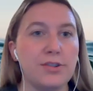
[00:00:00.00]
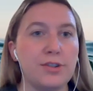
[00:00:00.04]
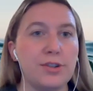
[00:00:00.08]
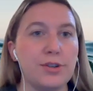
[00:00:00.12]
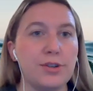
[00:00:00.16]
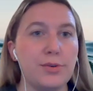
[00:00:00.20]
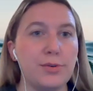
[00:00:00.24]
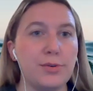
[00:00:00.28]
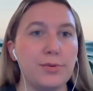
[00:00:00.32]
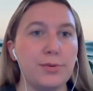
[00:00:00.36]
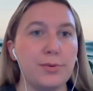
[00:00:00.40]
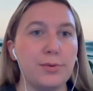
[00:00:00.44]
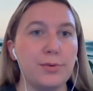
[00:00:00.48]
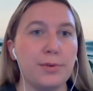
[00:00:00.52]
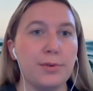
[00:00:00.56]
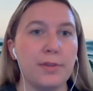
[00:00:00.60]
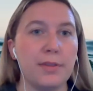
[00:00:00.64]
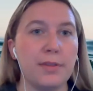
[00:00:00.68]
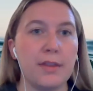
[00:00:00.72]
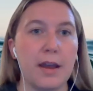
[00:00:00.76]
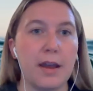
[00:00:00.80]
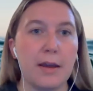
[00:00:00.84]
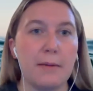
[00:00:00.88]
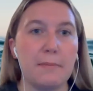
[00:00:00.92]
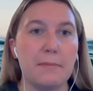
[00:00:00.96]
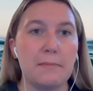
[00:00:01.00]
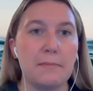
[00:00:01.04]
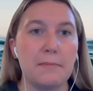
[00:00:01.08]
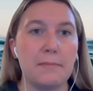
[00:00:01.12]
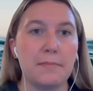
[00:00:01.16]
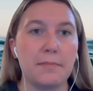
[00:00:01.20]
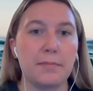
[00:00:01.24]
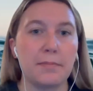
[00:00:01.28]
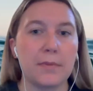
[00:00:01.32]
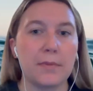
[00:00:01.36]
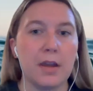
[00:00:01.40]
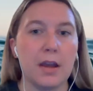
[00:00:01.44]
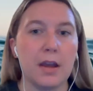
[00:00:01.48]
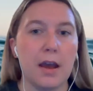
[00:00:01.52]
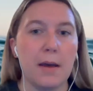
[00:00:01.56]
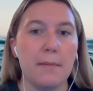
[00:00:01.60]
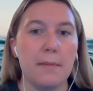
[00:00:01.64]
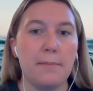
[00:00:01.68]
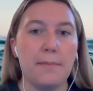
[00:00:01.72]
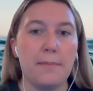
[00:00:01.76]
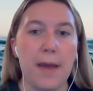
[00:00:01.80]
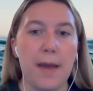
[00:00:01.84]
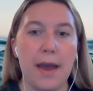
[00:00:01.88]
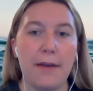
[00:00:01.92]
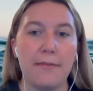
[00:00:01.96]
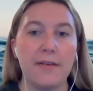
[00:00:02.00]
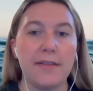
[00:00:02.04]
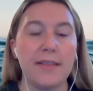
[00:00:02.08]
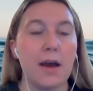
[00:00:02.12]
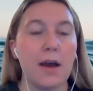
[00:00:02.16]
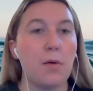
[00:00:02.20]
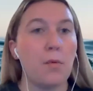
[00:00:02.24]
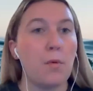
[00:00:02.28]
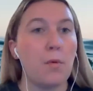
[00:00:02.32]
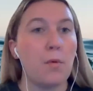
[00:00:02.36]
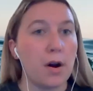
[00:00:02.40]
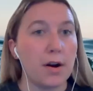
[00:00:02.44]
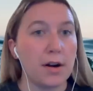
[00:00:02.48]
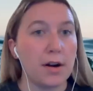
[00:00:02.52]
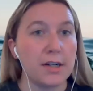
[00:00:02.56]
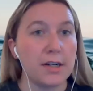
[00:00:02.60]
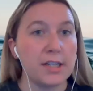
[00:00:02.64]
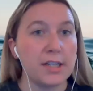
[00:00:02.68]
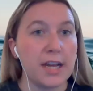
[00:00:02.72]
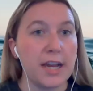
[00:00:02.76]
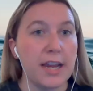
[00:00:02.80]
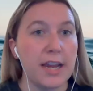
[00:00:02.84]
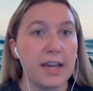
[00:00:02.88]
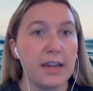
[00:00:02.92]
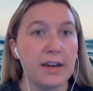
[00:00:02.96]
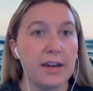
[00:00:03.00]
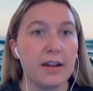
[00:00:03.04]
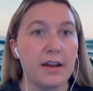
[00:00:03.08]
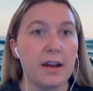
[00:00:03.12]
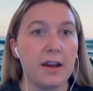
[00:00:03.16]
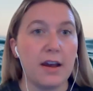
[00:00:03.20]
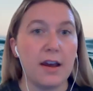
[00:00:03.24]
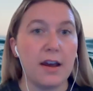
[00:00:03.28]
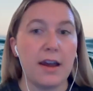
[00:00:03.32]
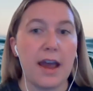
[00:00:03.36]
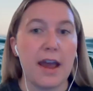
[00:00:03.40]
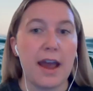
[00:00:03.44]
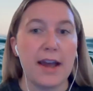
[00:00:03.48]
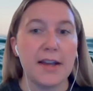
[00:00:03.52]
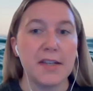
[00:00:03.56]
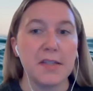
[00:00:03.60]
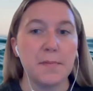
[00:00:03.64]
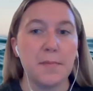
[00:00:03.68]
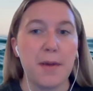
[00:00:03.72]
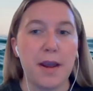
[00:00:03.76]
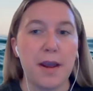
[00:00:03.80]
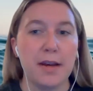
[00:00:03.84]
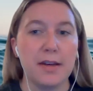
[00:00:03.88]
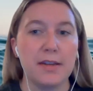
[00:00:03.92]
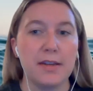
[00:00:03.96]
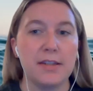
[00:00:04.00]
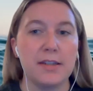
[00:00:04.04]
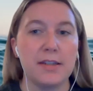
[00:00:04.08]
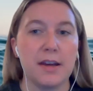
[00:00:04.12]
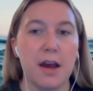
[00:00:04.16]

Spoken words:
to them having that watertight aspect,